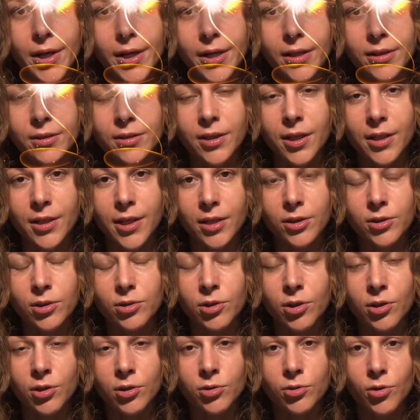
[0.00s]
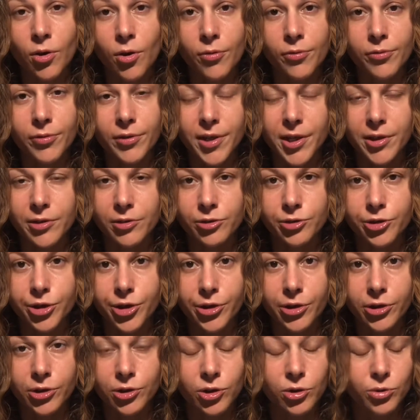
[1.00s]
It's connected to the dolphin energy.
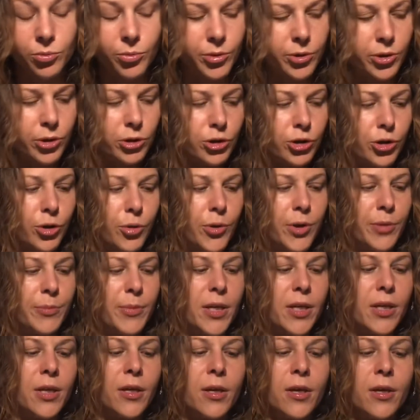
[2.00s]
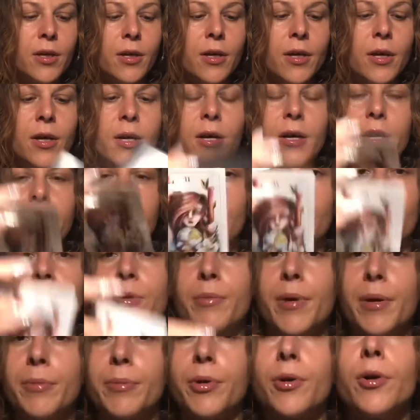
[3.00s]
This is what they're showing me. Now
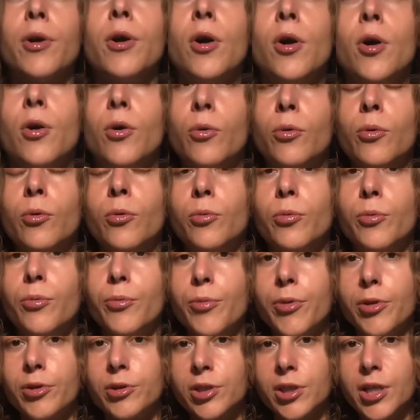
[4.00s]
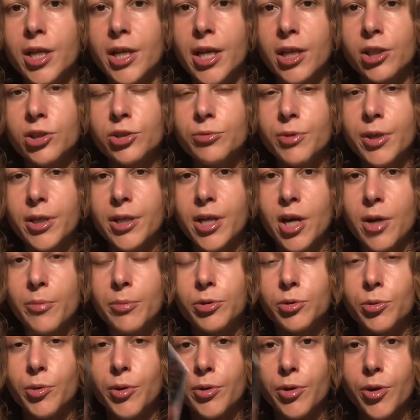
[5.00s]
remember, there's a connection right now
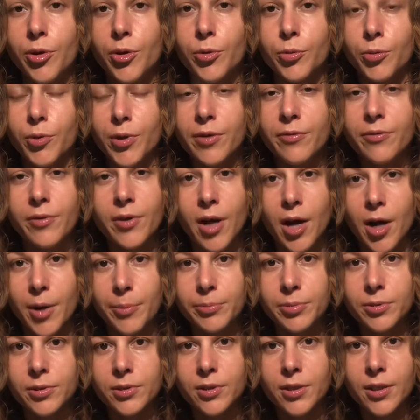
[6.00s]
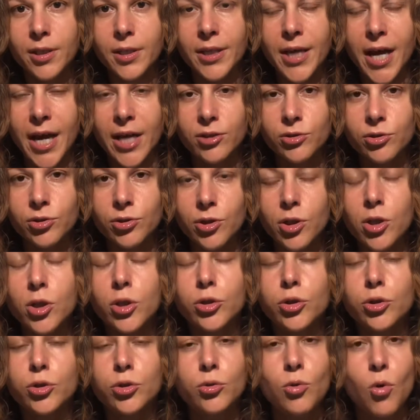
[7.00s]
between the Three of Cups Cancer,
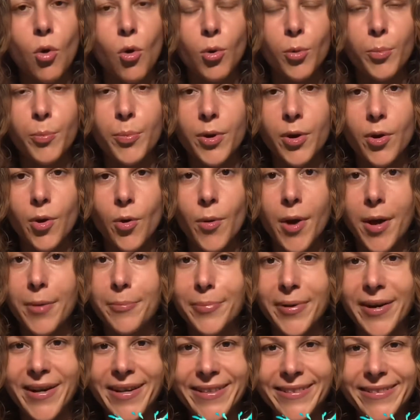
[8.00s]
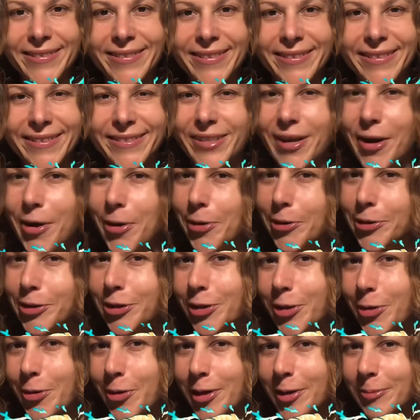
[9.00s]
Scorpio, and Pisces all
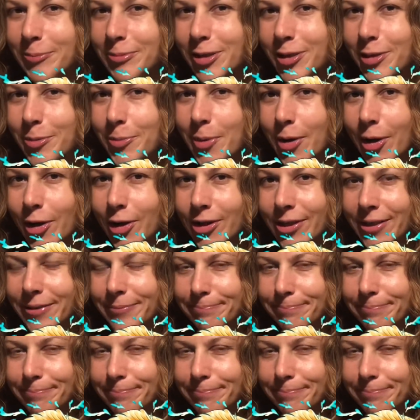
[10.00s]
showing up to the party.